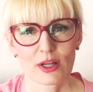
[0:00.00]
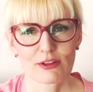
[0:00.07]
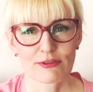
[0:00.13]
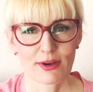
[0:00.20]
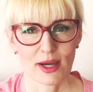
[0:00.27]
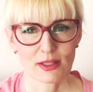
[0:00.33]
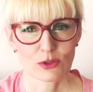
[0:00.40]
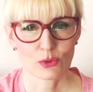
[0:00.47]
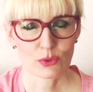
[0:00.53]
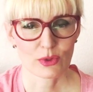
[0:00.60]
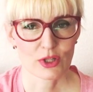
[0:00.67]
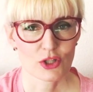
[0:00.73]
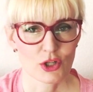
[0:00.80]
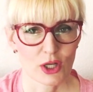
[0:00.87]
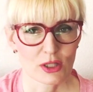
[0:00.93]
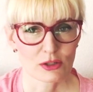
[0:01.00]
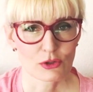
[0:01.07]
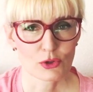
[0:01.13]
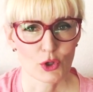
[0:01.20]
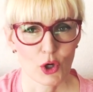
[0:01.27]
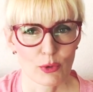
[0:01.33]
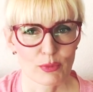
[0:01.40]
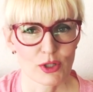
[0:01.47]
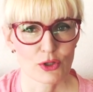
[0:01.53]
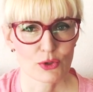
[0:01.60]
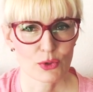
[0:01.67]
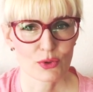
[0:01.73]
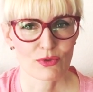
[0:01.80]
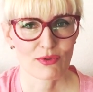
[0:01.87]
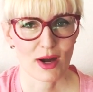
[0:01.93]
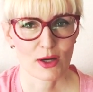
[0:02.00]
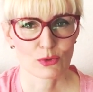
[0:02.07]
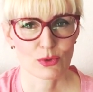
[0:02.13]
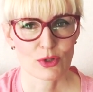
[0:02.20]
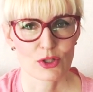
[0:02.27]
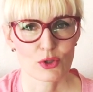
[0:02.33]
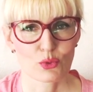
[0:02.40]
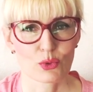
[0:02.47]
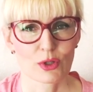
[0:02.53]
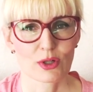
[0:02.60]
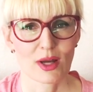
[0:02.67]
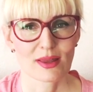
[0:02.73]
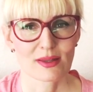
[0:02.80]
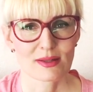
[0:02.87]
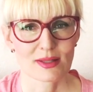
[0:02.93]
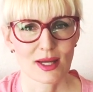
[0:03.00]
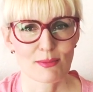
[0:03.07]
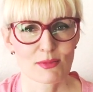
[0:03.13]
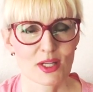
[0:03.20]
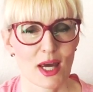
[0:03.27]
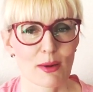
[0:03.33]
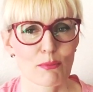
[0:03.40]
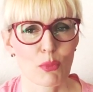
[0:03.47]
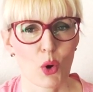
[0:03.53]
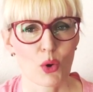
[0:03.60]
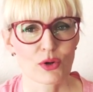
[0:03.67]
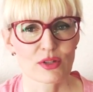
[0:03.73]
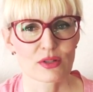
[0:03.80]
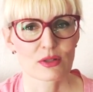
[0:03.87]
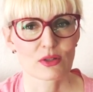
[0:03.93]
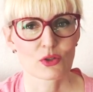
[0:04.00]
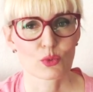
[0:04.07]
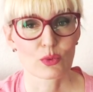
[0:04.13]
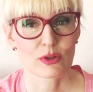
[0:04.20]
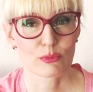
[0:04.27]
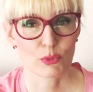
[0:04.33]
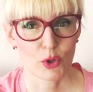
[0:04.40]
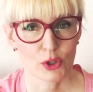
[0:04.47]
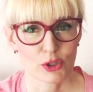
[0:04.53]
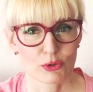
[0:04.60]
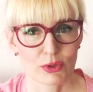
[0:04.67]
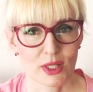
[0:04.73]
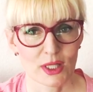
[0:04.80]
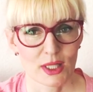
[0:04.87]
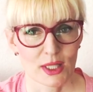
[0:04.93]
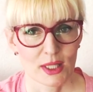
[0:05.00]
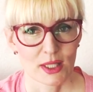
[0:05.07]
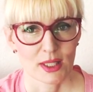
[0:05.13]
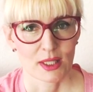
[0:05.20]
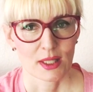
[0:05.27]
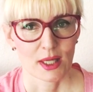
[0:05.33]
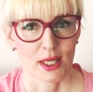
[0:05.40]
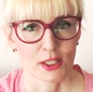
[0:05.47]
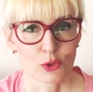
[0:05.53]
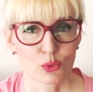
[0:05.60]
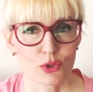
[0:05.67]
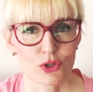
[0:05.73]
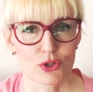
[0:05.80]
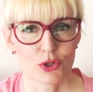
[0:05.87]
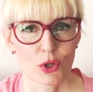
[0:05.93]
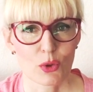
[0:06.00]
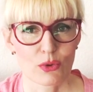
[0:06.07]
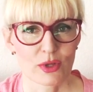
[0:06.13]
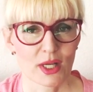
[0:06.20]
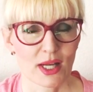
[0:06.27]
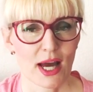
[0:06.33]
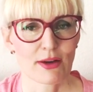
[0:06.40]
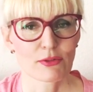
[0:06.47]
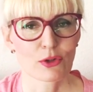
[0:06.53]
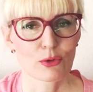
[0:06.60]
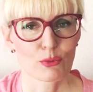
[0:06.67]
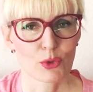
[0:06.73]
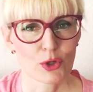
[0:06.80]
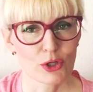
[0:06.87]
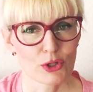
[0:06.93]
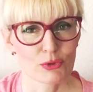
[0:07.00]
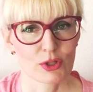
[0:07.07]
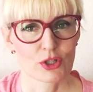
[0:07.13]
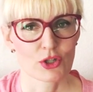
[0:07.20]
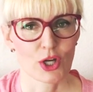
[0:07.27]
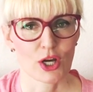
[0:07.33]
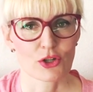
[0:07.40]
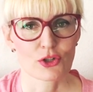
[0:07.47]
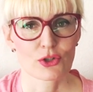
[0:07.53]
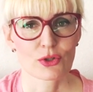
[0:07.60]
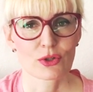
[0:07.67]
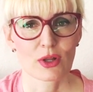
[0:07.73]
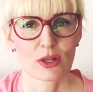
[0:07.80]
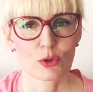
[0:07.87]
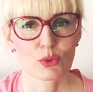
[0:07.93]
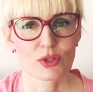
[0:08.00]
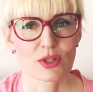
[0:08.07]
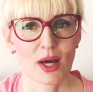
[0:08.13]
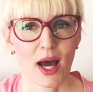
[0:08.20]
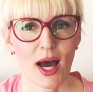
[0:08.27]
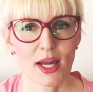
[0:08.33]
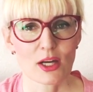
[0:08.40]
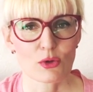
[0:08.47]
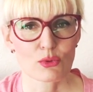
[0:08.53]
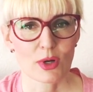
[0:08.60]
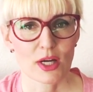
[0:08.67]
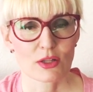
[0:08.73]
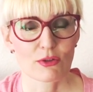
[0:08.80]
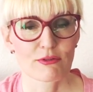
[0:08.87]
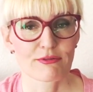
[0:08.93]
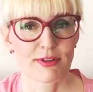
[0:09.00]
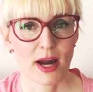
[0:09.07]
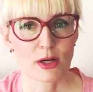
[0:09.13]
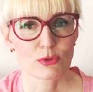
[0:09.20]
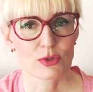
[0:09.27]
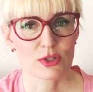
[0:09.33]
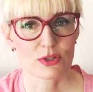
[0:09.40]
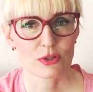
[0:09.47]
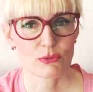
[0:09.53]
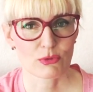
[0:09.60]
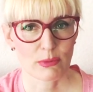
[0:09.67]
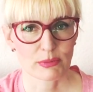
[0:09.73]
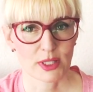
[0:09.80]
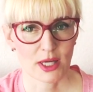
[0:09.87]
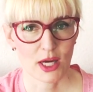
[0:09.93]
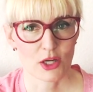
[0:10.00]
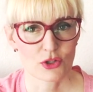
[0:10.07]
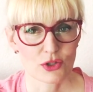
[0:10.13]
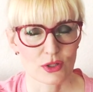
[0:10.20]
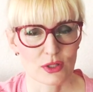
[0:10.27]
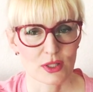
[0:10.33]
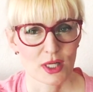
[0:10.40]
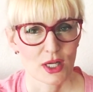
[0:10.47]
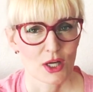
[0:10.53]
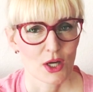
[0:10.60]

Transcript: infected with the genital herpes II virus were at the same time poisoned with mercury, and it was shown that after the mercury injection there was a higher rate of virus replication.